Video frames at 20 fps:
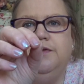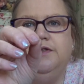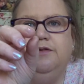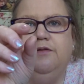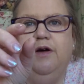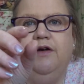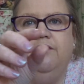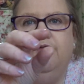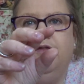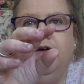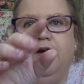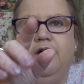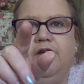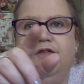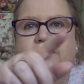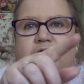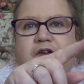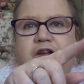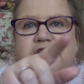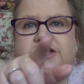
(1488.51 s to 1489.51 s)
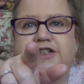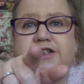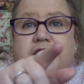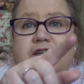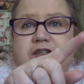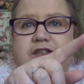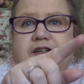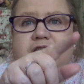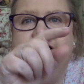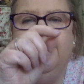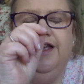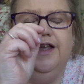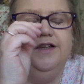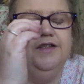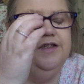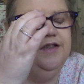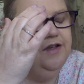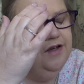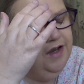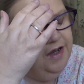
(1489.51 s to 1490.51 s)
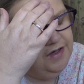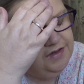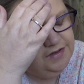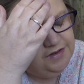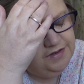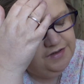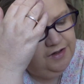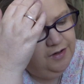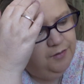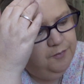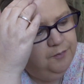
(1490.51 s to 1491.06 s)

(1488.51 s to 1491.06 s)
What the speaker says: So I've kind of fudged it until I get to the next,